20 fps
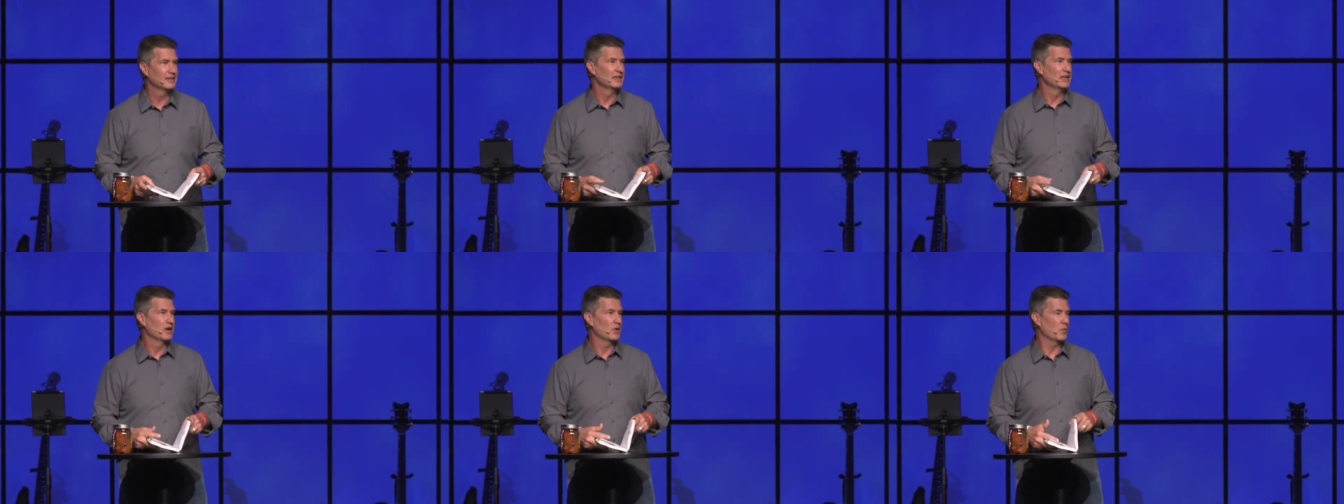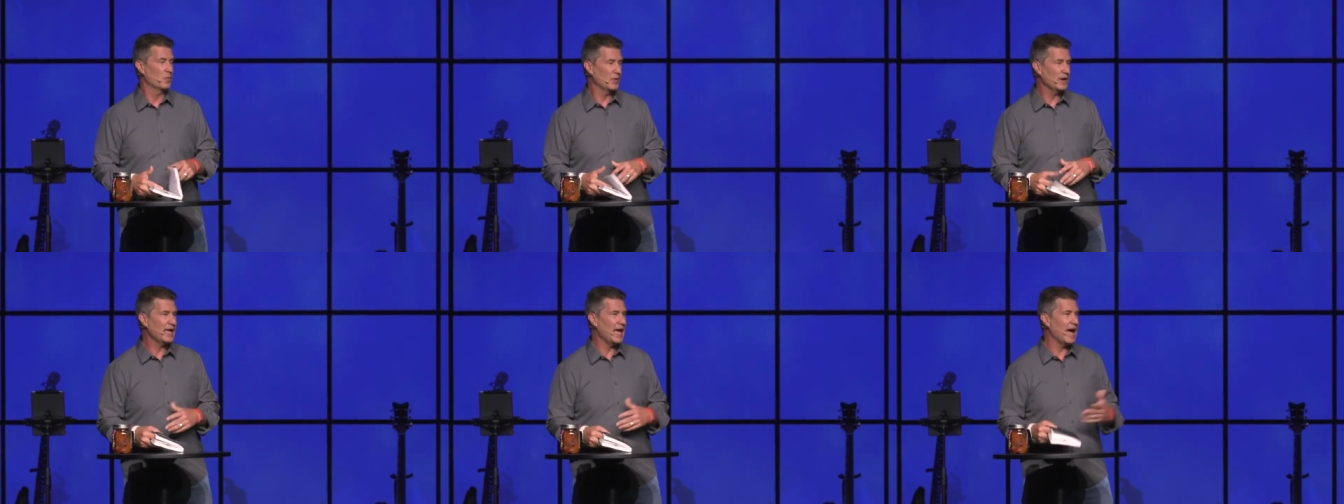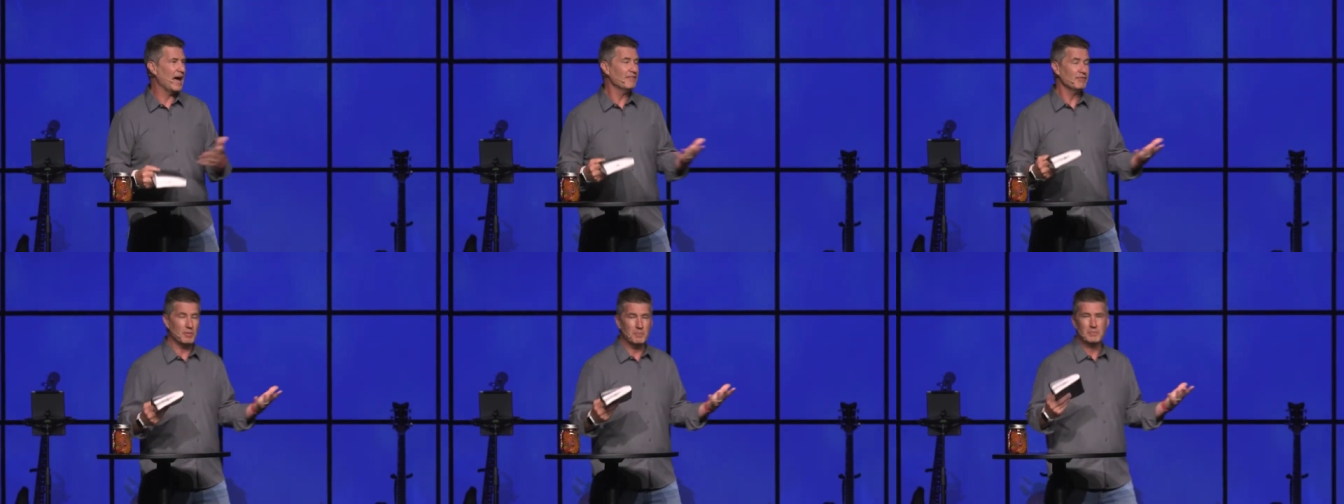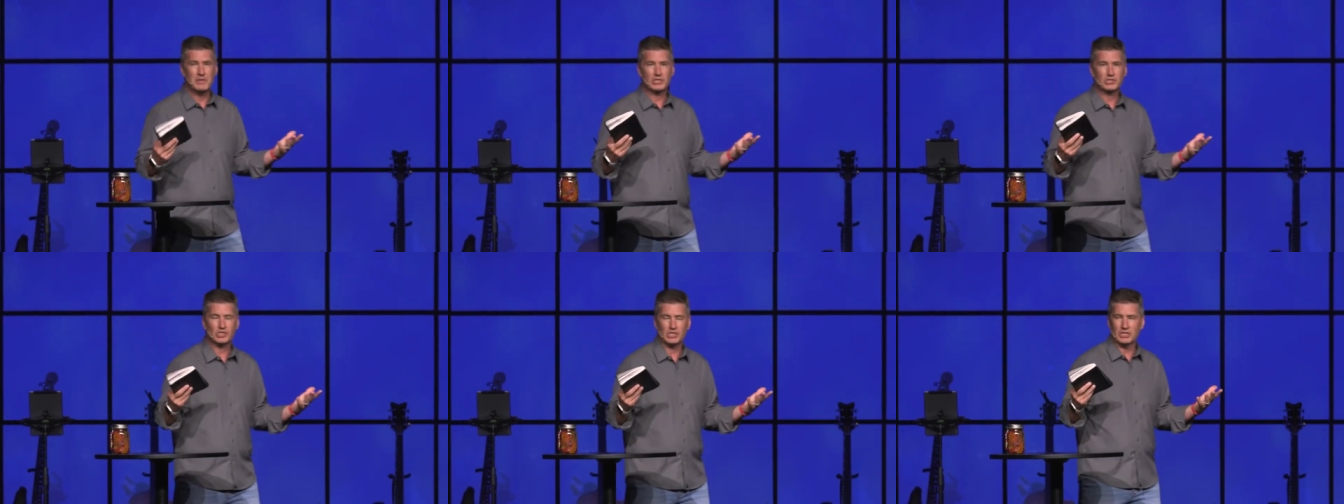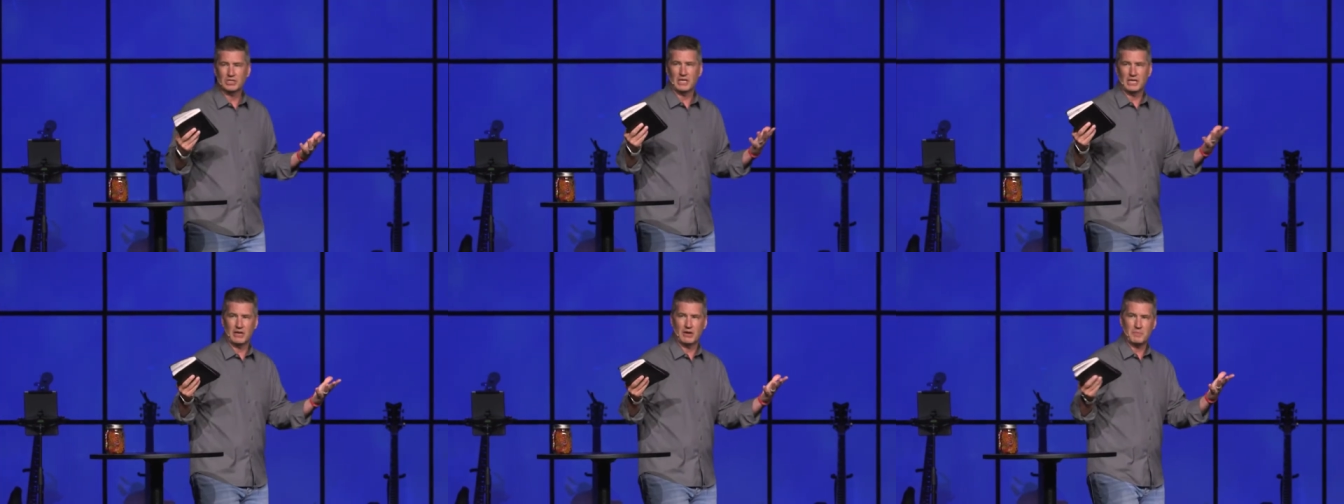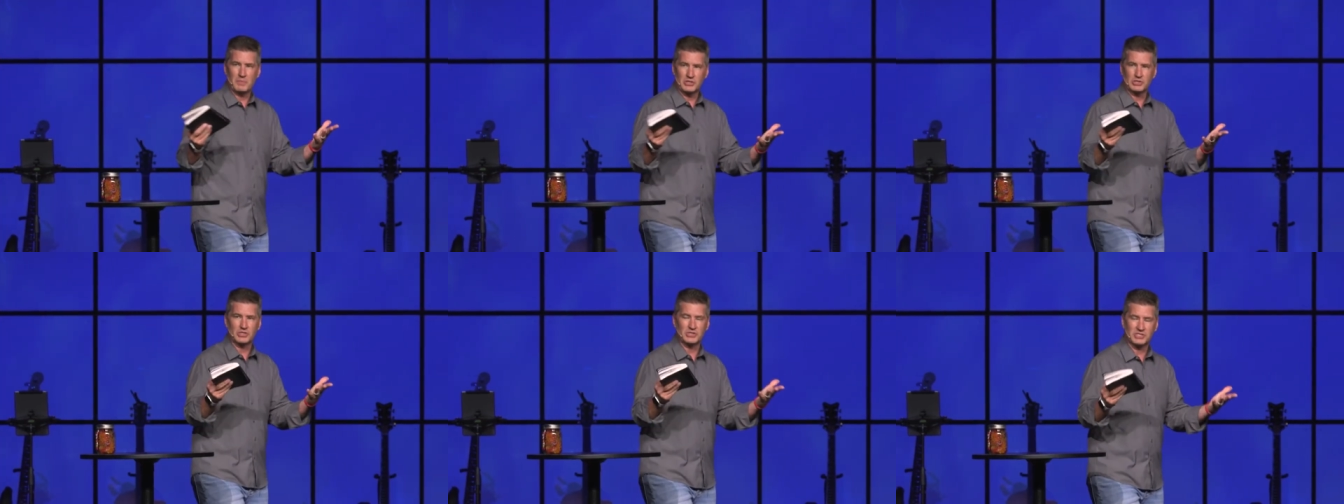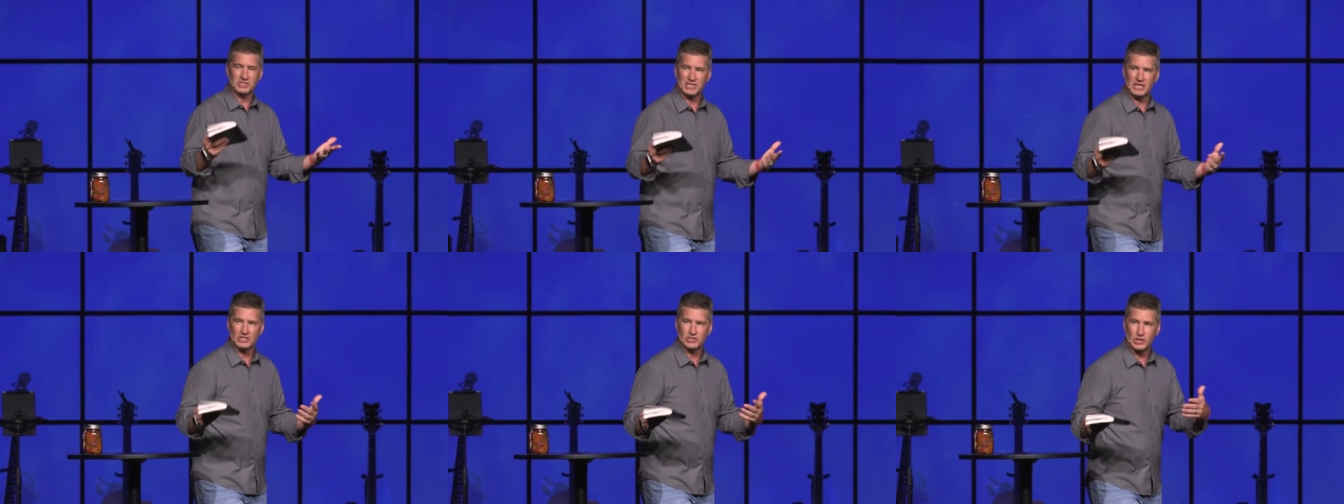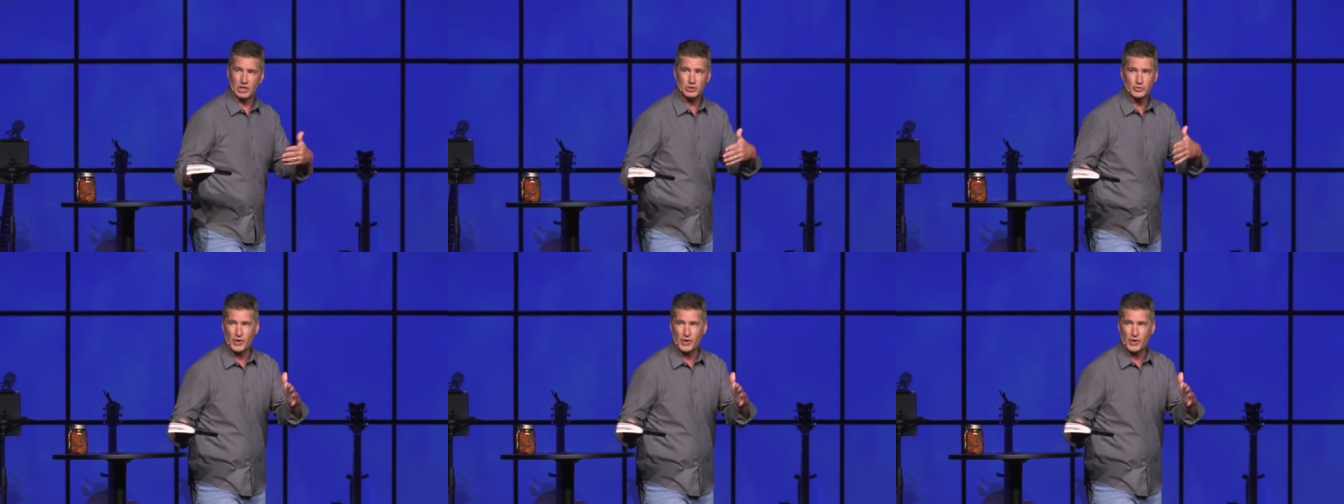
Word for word: We have a mission here at Mission City Church.